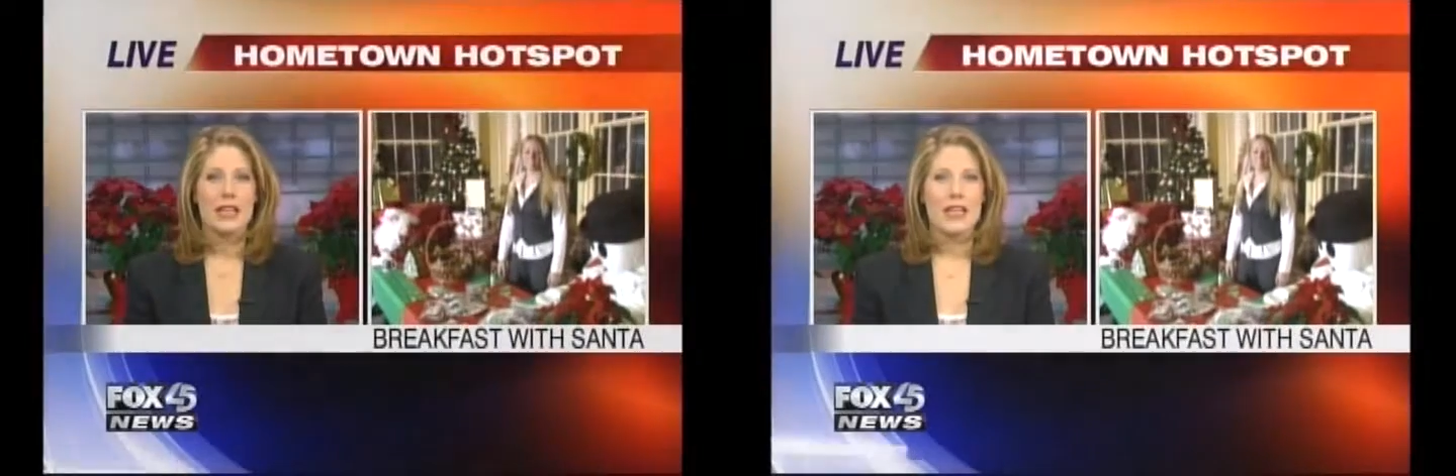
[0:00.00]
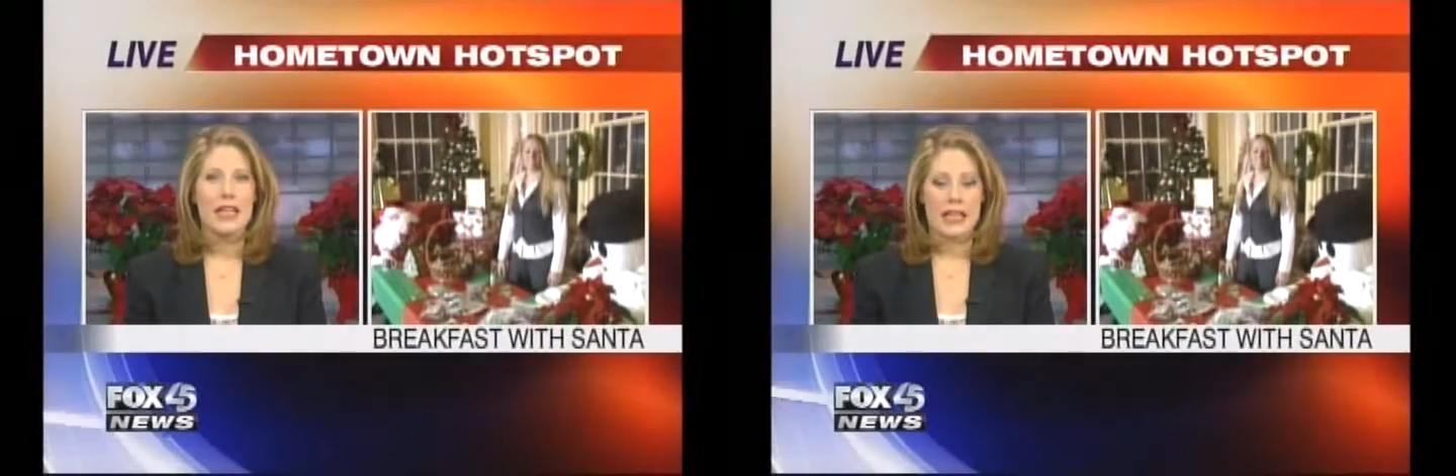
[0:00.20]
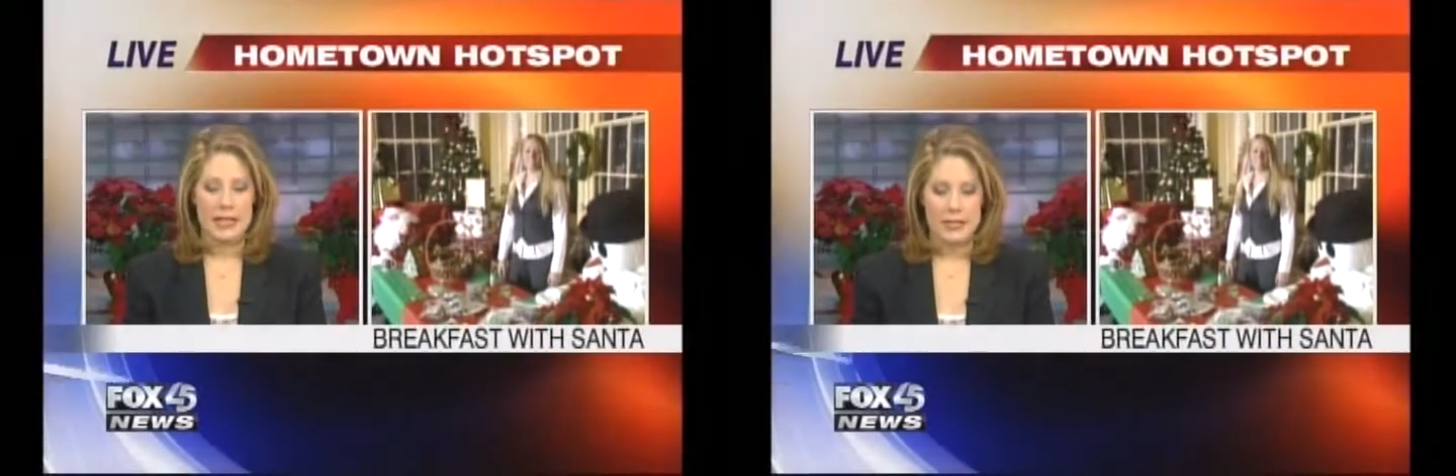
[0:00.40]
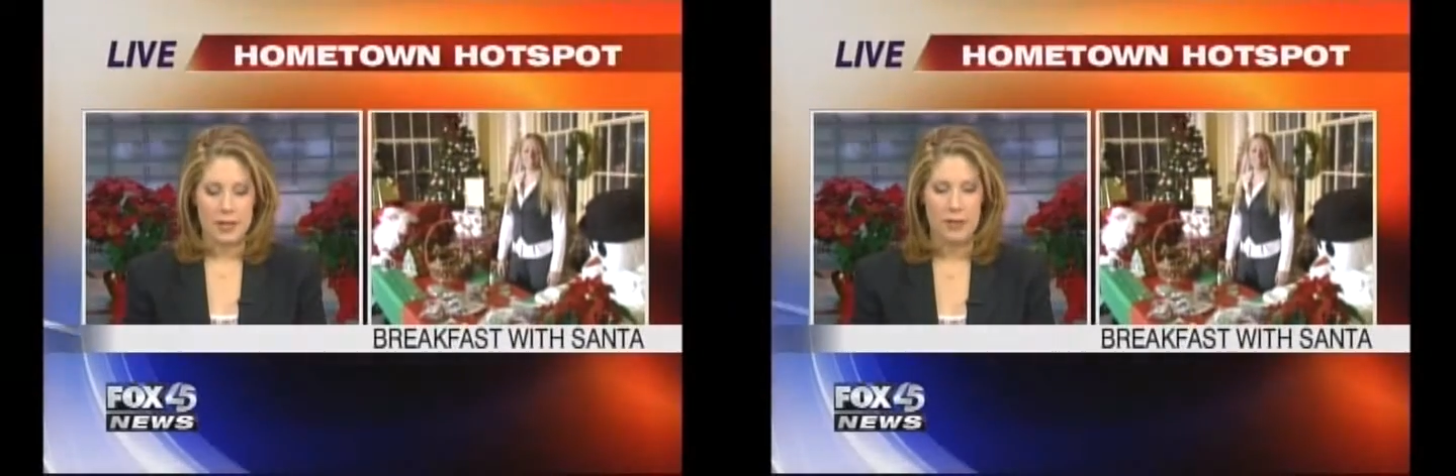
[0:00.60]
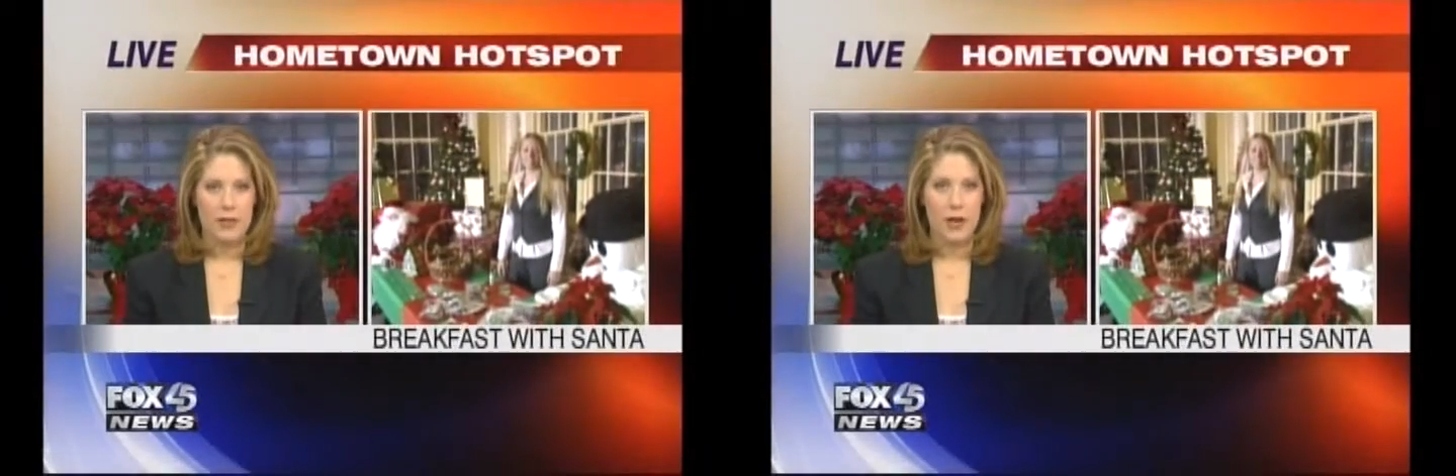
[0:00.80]
Nikki
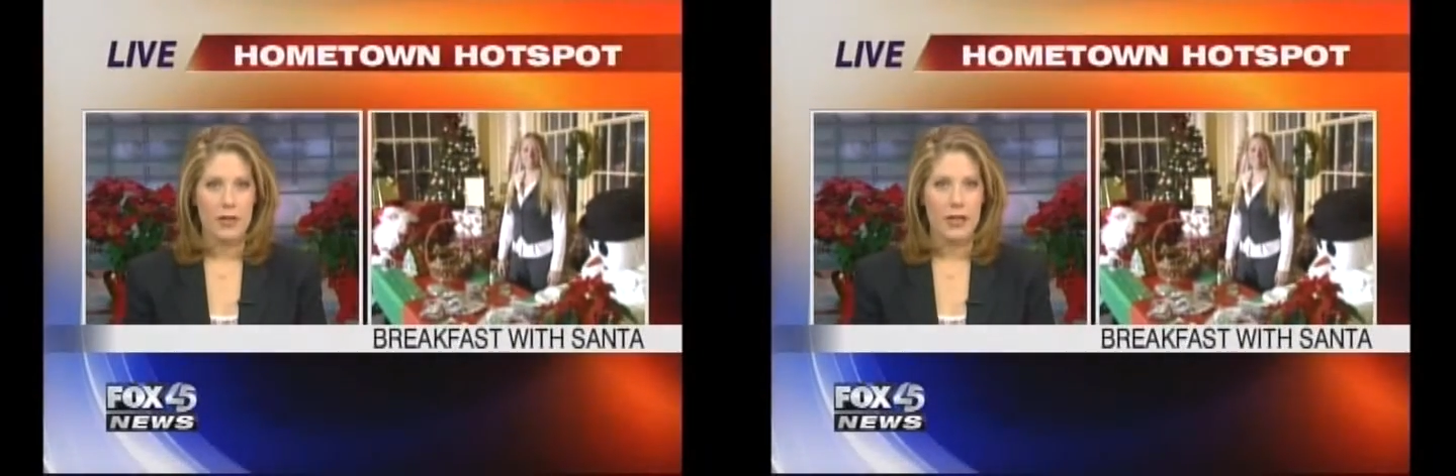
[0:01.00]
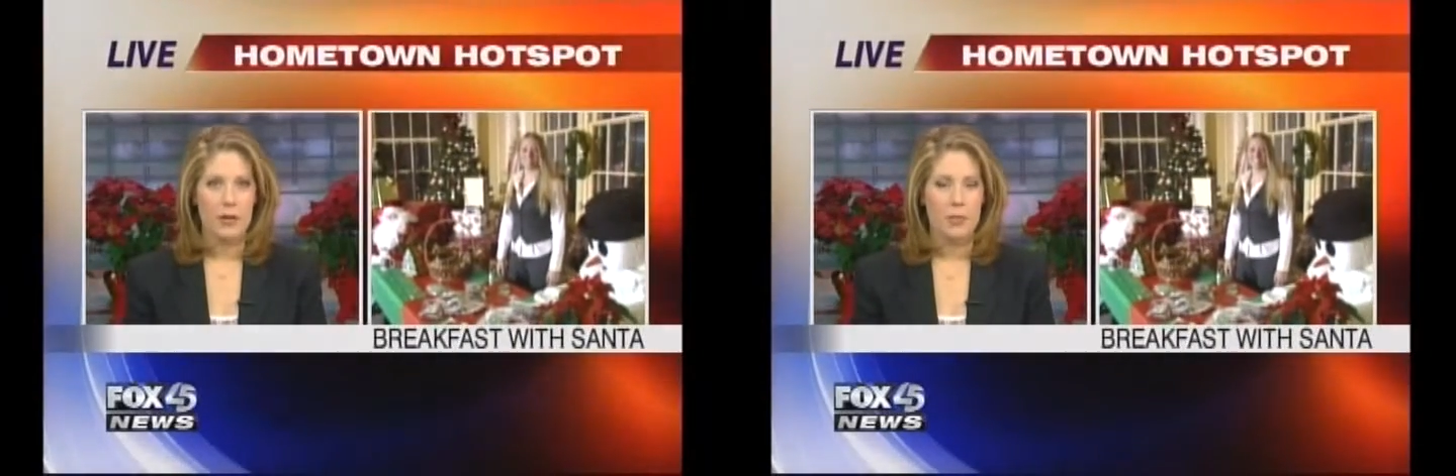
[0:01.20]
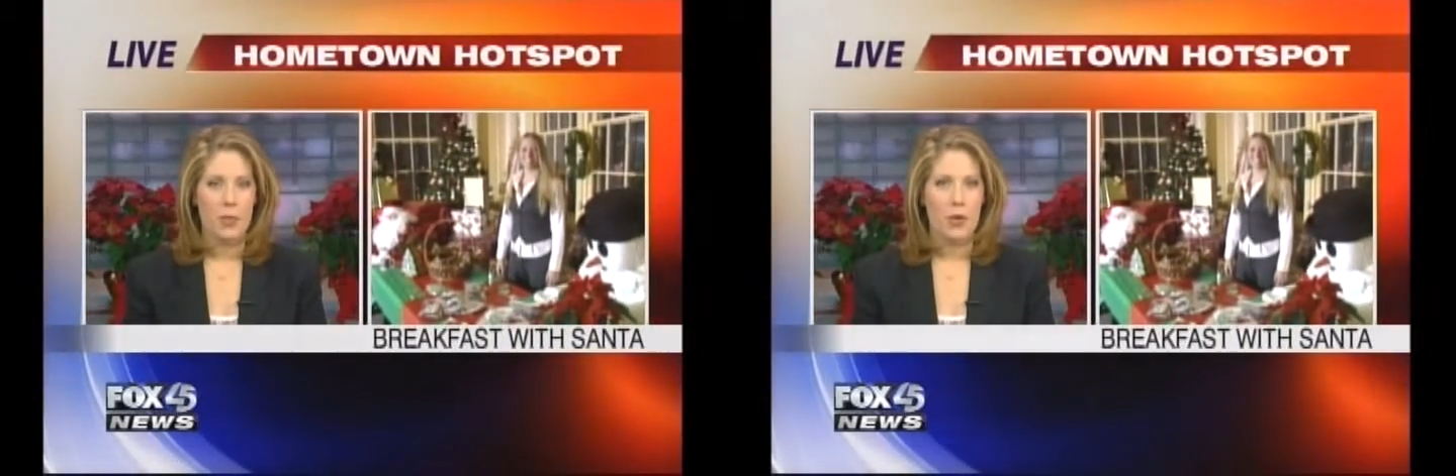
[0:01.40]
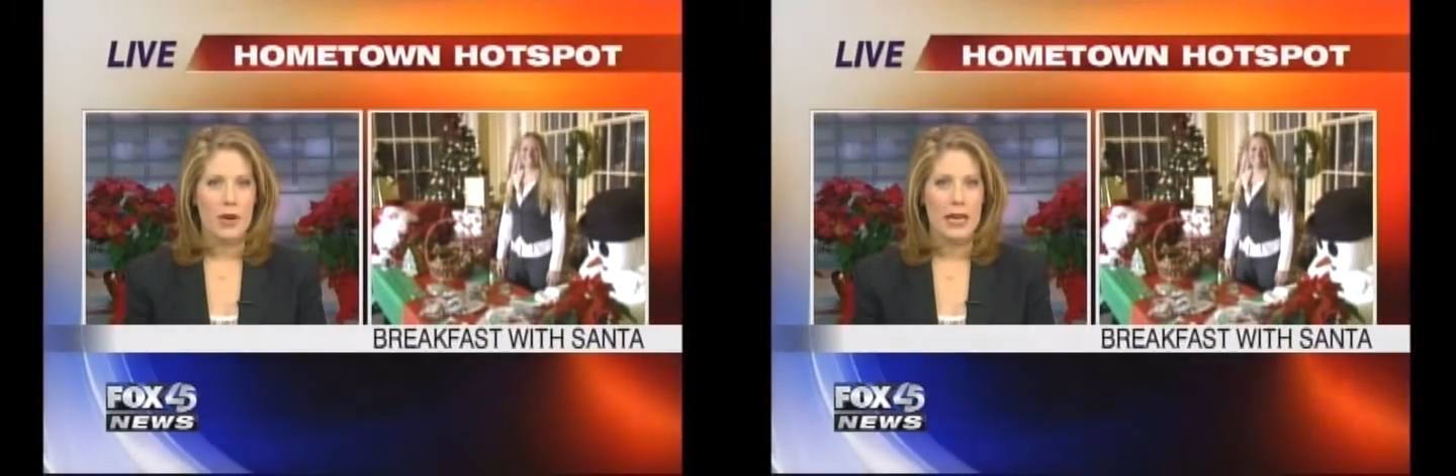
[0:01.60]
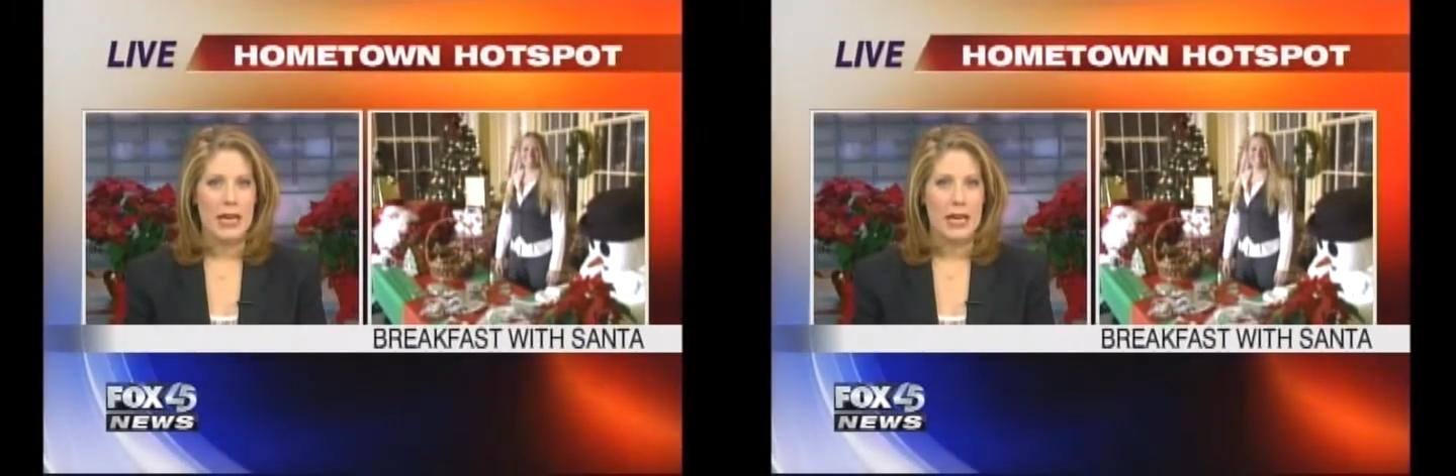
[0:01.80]
Schiavone. Good
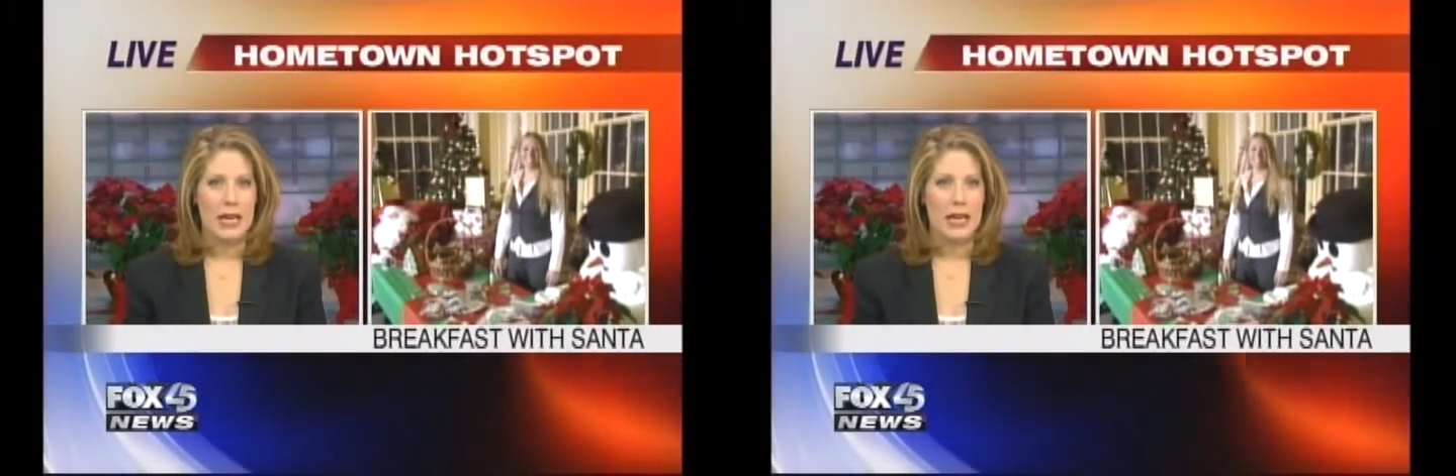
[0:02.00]
morning.